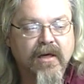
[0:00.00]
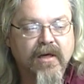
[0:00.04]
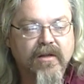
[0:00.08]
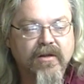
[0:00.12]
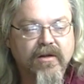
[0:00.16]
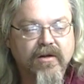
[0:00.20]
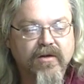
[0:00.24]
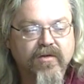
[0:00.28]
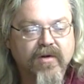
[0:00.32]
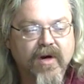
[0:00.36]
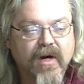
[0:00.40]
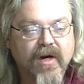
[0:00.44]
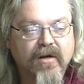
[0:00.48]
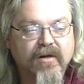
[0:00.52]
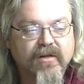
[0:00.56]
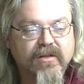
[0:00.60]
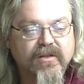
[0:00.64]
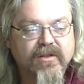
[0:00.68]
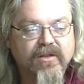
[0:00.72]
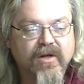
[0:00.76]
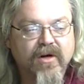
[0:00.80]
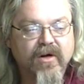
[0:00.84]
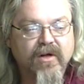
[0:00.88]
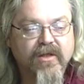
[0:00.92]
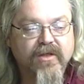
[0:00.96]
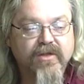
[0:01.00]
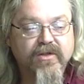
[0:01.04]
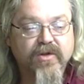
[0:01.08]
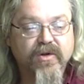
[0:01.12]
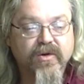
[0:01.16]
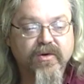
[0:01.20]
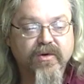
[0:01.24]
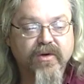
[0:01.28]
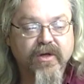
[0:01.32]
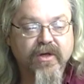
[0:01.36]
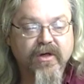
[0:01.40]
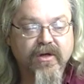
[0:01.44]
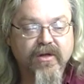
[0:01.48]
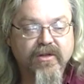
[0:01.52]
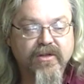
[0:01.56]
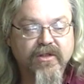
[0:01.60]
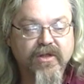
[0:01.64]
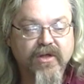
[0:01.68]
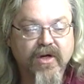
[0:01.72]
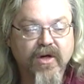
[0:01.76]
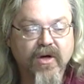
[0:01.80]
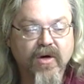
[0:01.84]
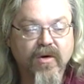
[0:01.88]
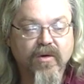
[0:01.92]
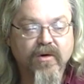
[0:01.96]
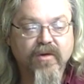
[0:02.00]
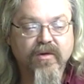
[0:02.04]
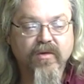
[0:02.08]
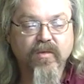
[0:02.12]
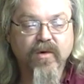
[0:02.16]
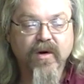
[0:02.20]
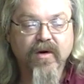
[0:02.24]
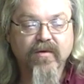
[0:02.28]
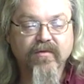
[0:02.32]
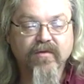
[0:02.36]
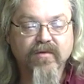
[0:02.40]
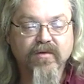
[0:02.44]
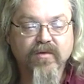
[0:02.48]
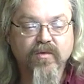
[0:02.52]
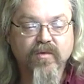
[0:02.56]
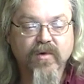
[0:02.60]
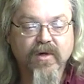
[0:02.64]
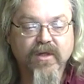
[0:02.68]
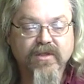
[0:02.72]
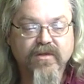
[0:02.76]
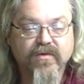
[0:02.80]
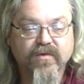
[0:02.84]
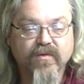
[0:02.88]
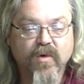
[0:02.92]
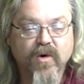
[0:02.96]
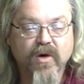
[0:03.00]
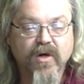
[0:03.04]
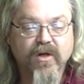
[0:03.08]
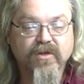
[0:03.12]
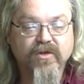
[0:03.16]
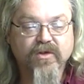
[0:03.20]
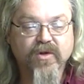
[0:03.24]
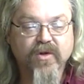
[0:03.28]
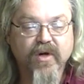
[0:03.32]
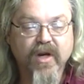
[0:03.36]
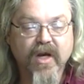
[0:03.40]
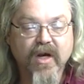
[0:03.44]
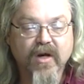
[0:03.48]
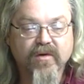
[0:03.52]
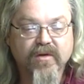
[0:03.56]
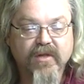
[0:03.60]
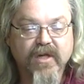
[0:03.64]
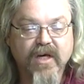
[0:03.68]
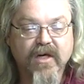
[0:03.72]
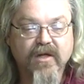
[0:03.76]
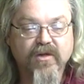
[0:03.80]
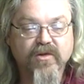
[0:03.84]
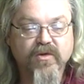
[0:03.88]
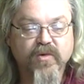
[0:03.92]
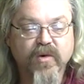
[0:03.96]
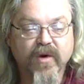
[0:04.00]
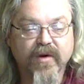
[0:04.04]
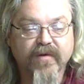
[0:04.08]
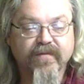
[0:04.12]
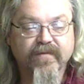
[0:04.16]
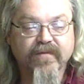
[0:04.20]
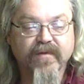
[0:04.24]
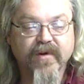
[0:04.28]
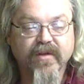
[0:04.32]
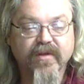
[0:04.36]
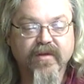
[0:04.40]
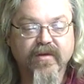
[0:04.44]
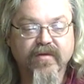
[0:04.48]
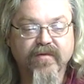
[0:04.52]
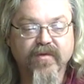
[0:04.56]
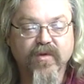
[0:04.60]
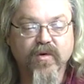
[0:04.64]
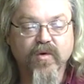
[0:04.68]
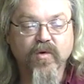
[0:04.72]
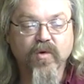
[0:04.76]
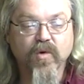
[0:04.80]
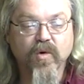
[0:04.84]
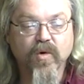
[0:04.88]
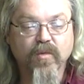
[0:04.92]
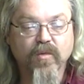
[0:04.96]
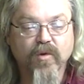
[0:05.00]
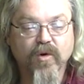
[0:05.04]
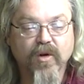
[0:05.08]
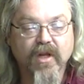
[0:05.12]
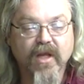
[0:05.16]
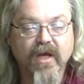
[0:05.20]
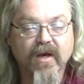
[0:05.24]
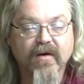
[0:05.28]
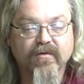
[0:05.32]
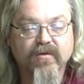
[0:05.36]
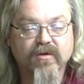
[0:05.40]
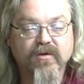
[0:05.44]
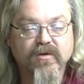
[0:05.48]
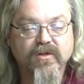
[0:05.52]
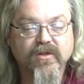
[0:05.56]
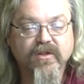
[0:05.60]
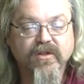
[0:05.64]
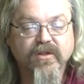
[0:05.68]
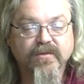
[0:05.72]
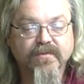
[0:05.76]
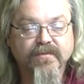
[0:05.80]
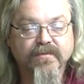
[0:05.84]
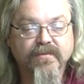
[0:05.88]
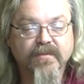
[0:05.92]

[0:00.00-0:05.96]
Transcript: The drought started two years ago and the reservoirs are now down to a fifth of their normal levels.